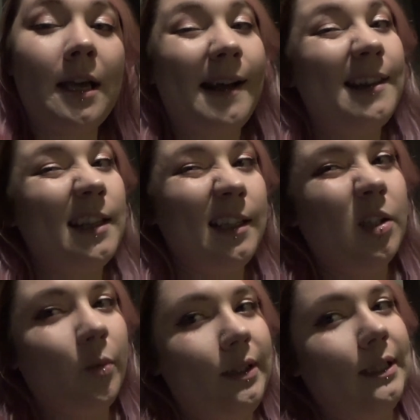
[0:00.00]
and things
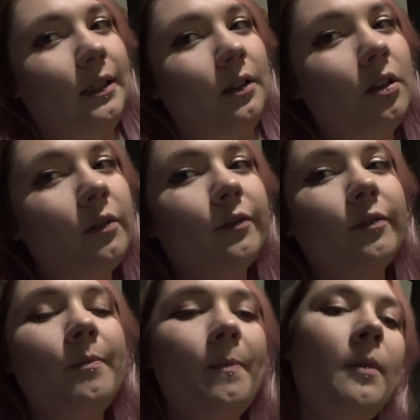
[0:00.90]
that we didn't love.
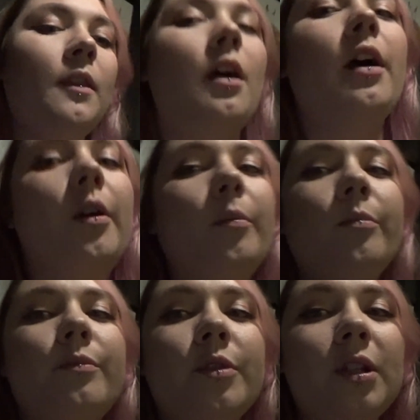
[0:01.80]
So
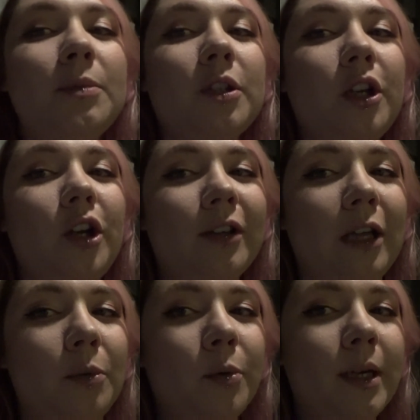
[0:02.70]
I'm just going to knock that
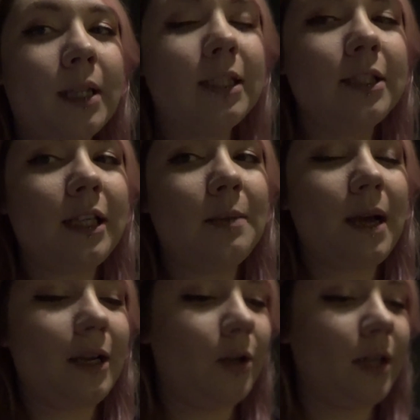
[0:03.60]
out quickly. So you
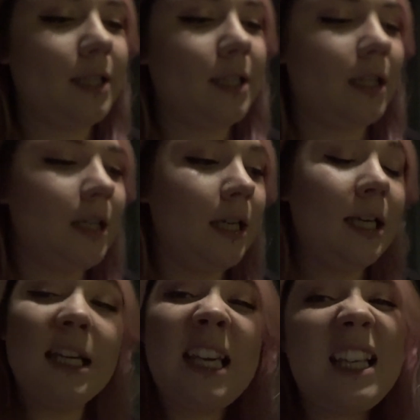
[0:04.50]
might notice that
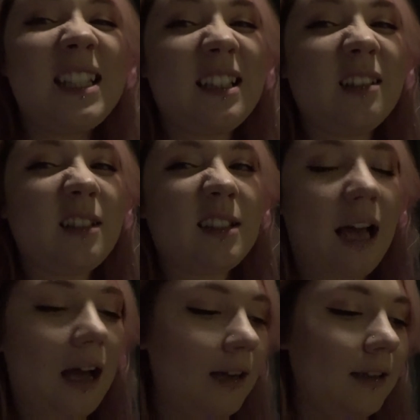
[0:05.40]
he's still
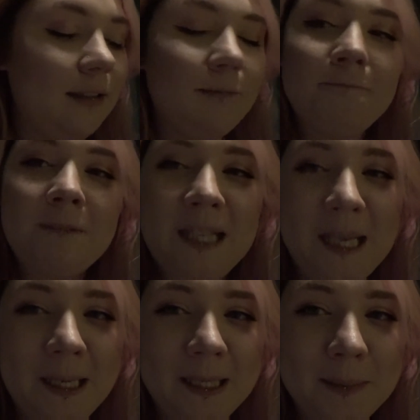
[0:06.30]
sat
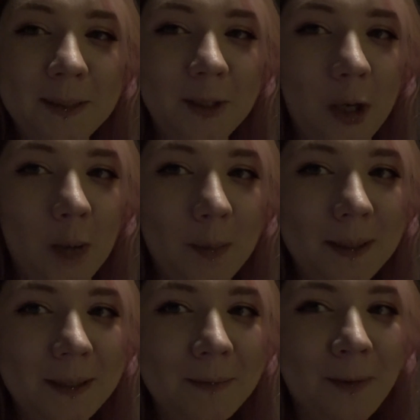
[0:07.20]
in his
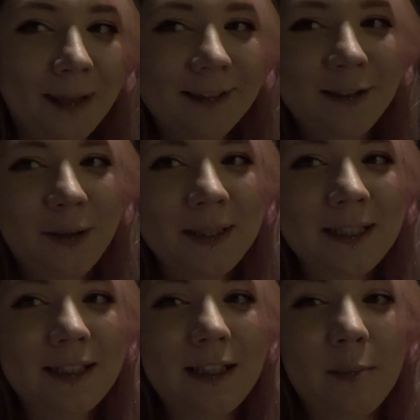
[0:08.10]
pyjamas waiting to go to
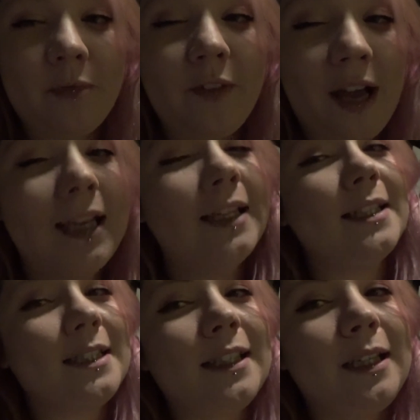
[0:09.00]
sleep, fighting the
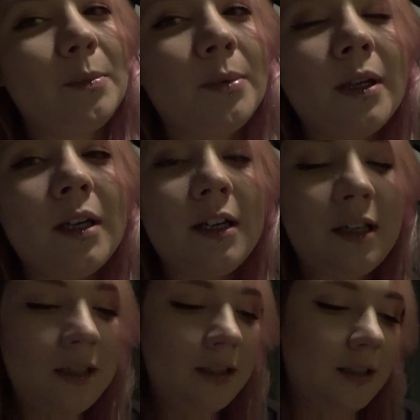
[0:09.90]
sleep.
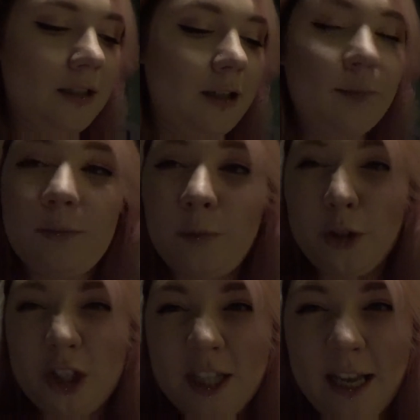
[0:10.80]
We're
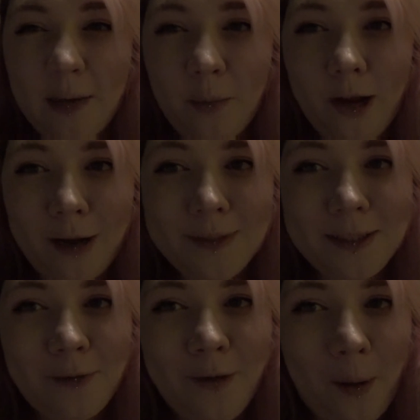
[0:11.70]
just letting him wear
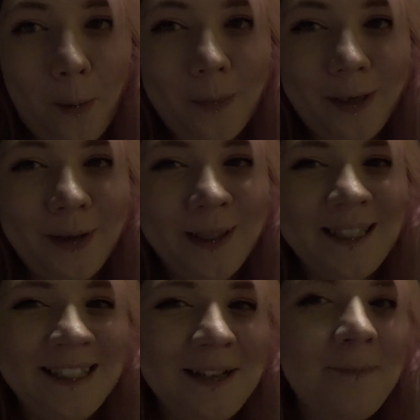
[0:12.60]
himself out because